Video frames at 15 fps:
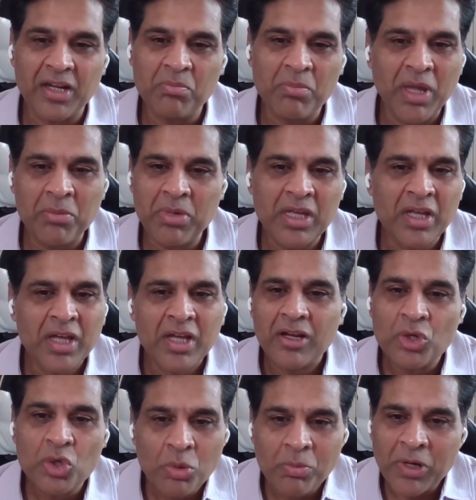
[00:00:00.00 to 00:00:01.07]
It may be
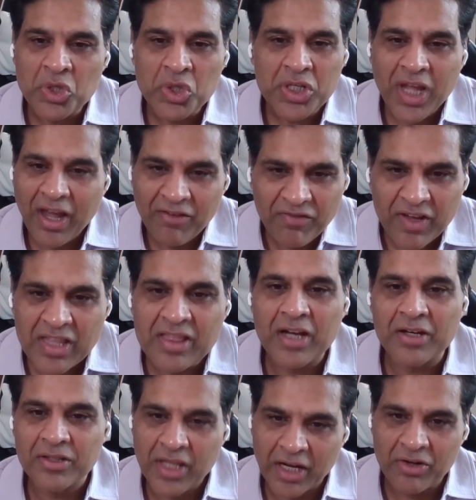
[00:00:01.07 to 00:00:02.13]
too much caffeine
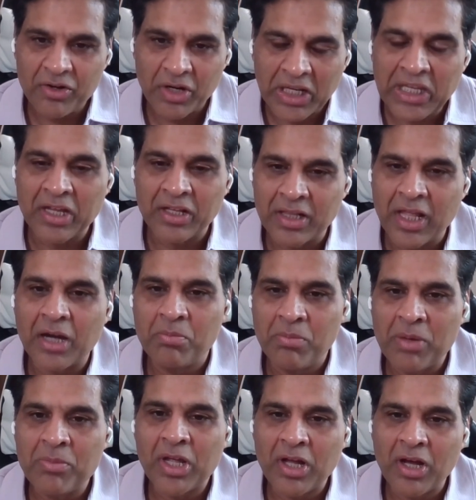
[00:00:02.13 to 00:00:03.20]
that they're drinking that
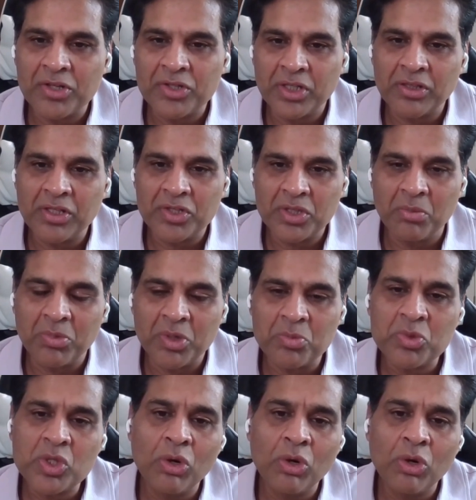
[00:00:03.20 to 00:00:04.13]
may be causing the symptoms.